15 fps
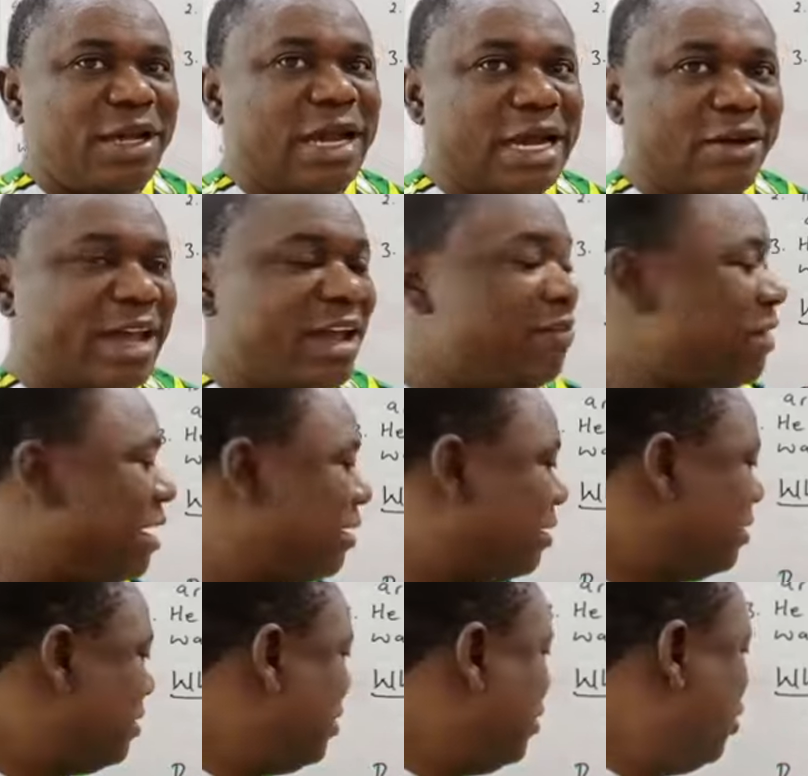However,
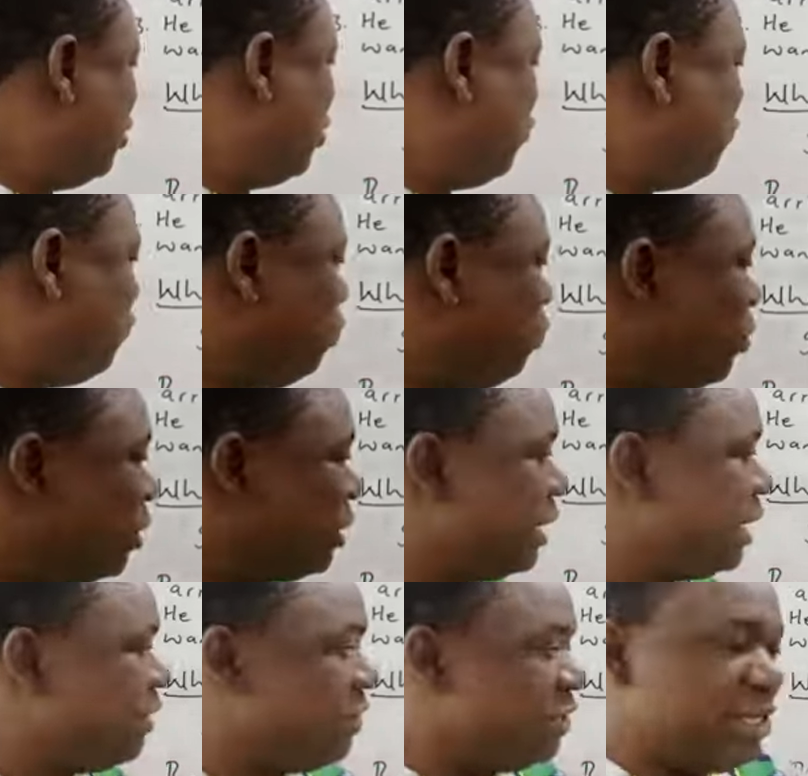if you do not
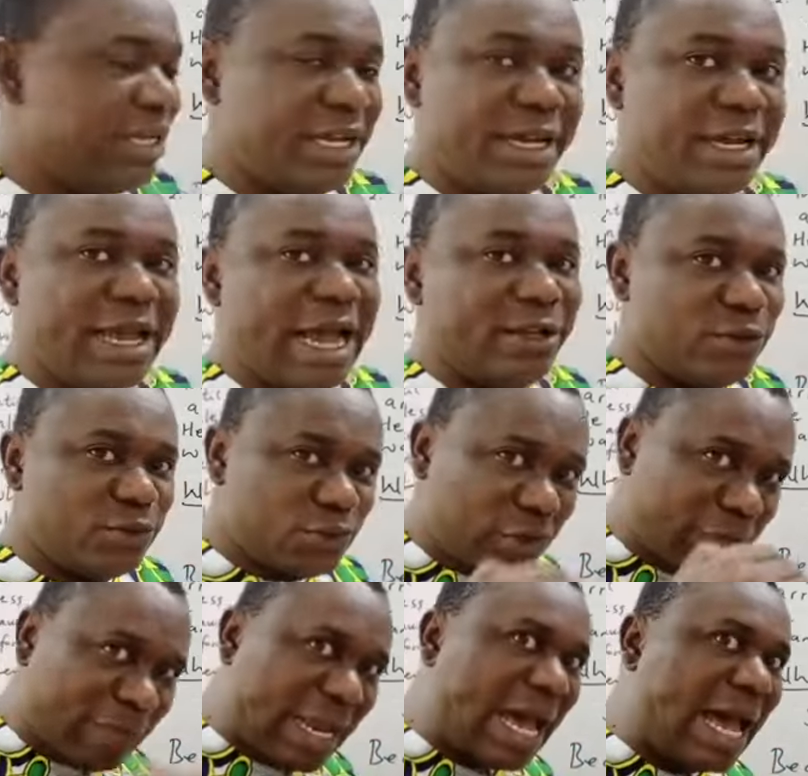leave it here and you
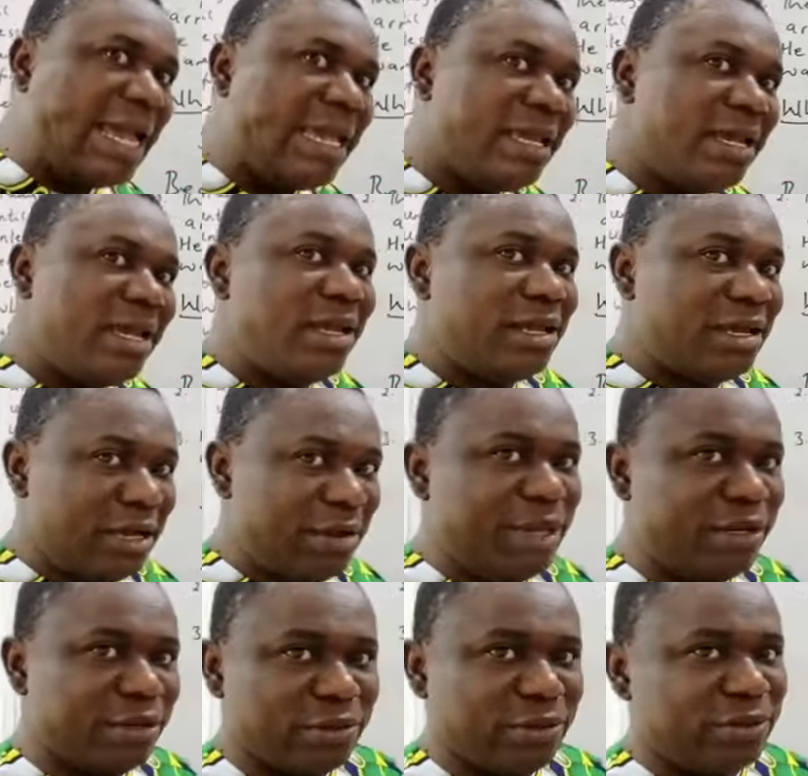supply the
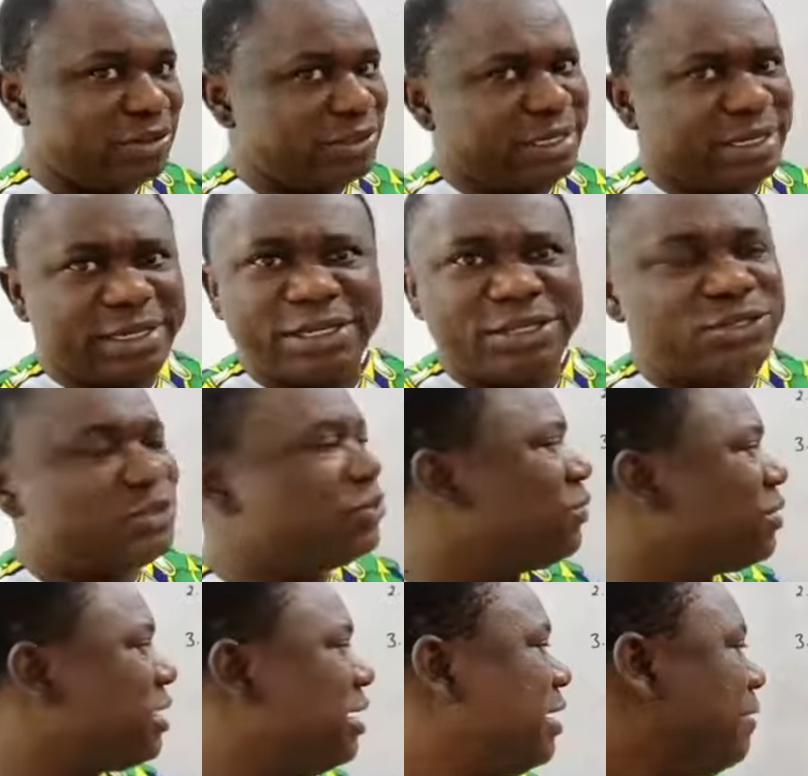main clause, then it's
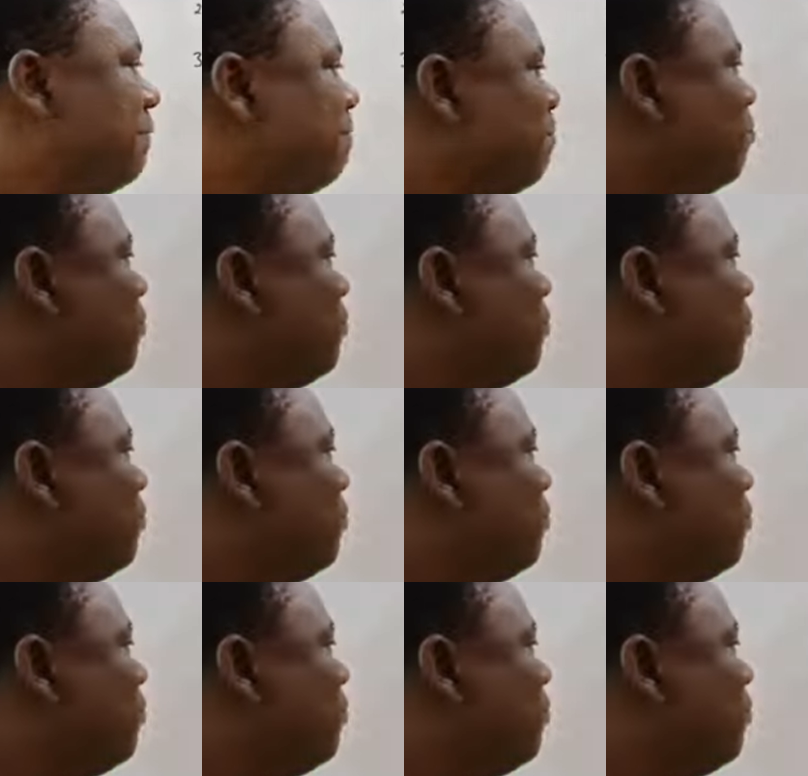okay.